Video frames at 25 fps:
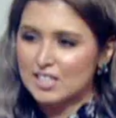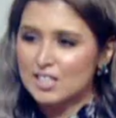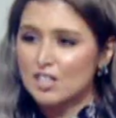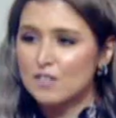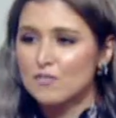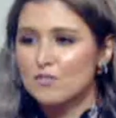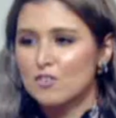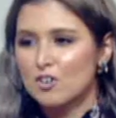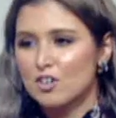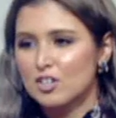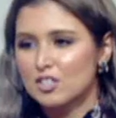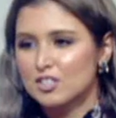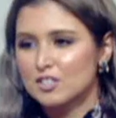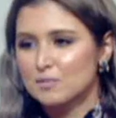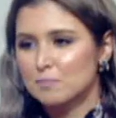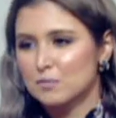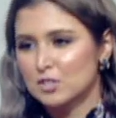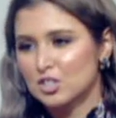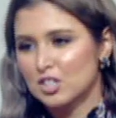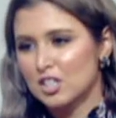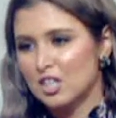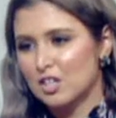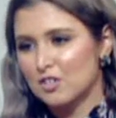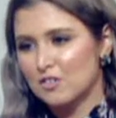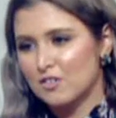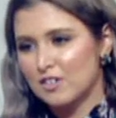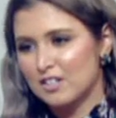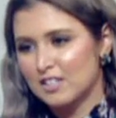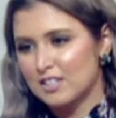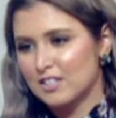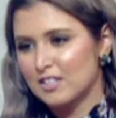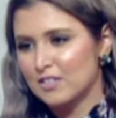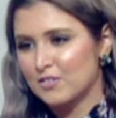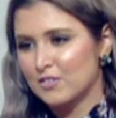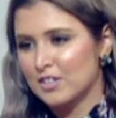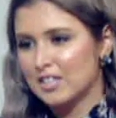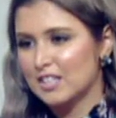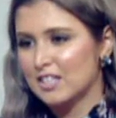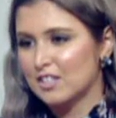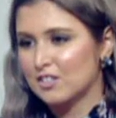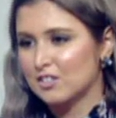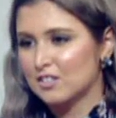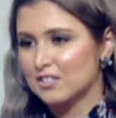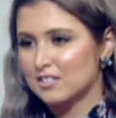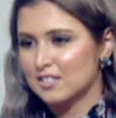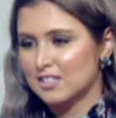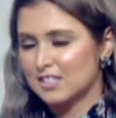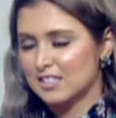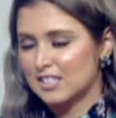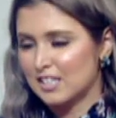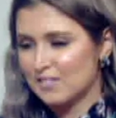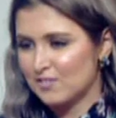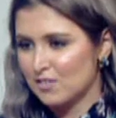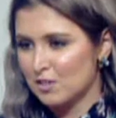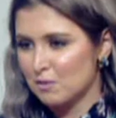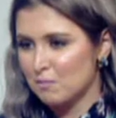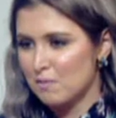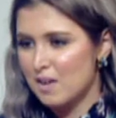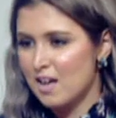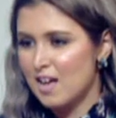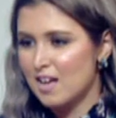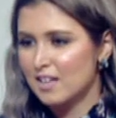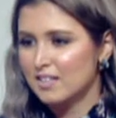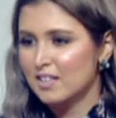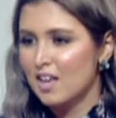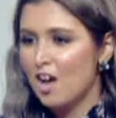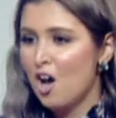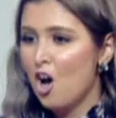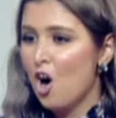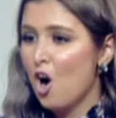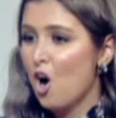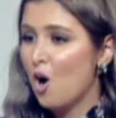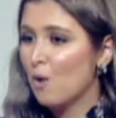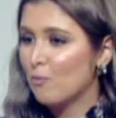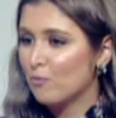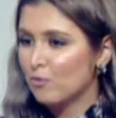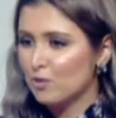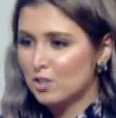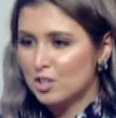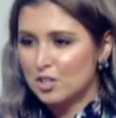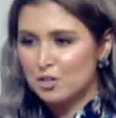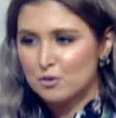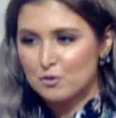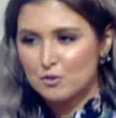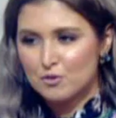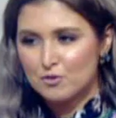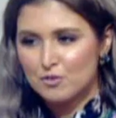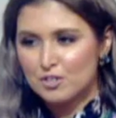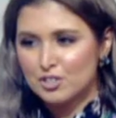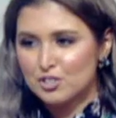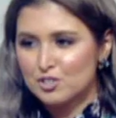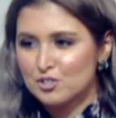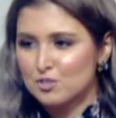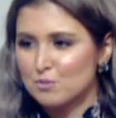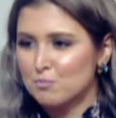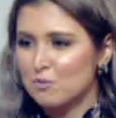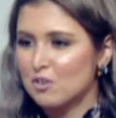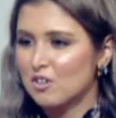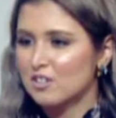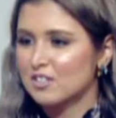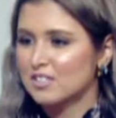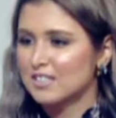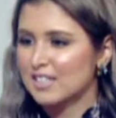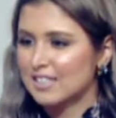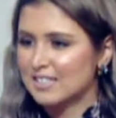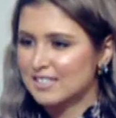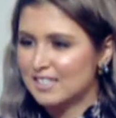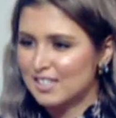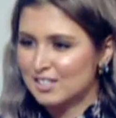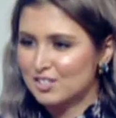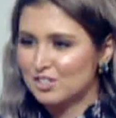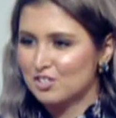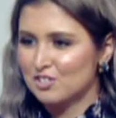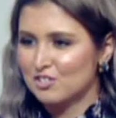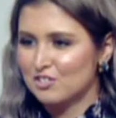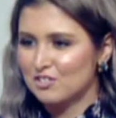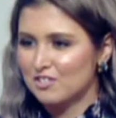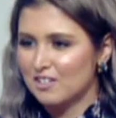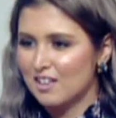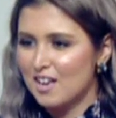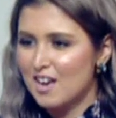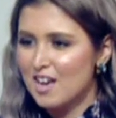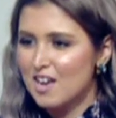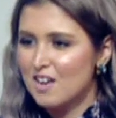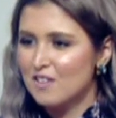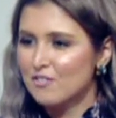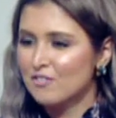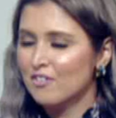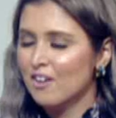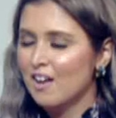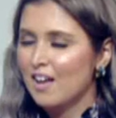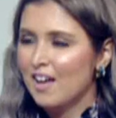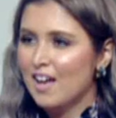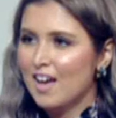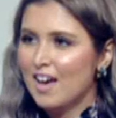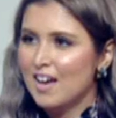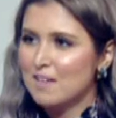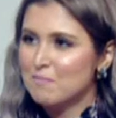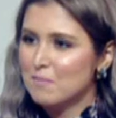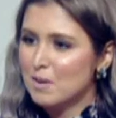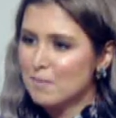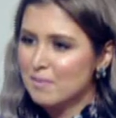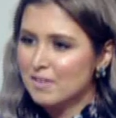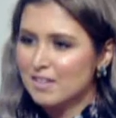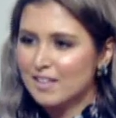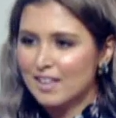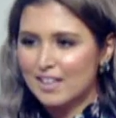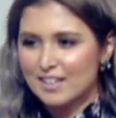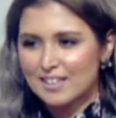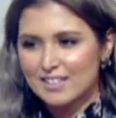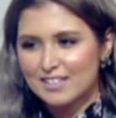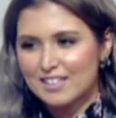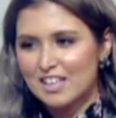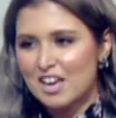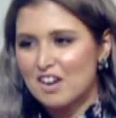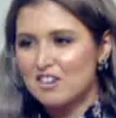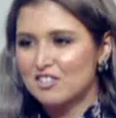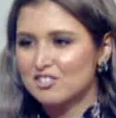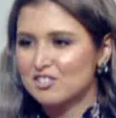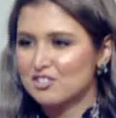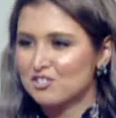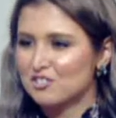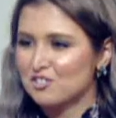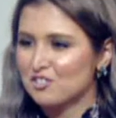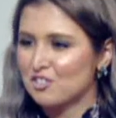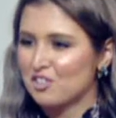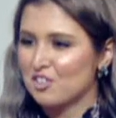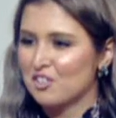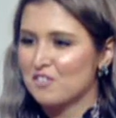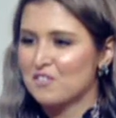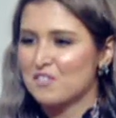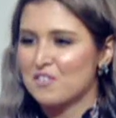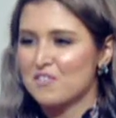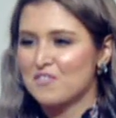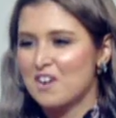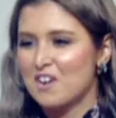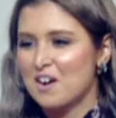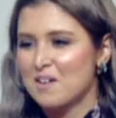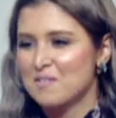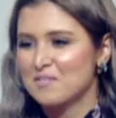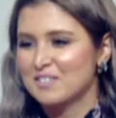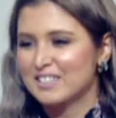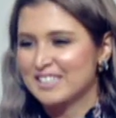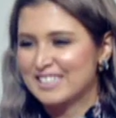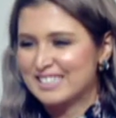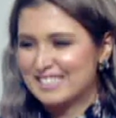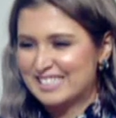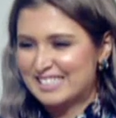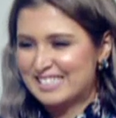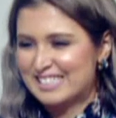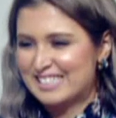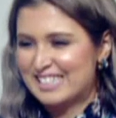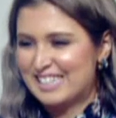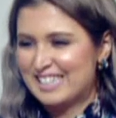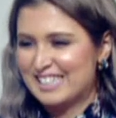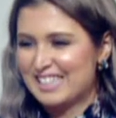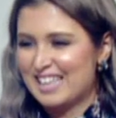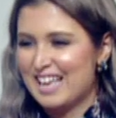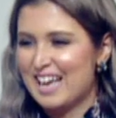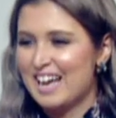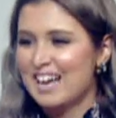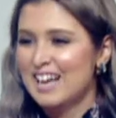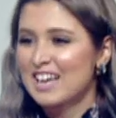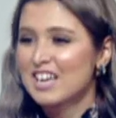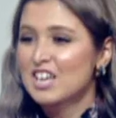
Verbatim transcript: And of course, mashallah, you're a really good, successful man. Hopefully, you will reach to more success in your life and maybe like inherit it to all of your family, inshallah.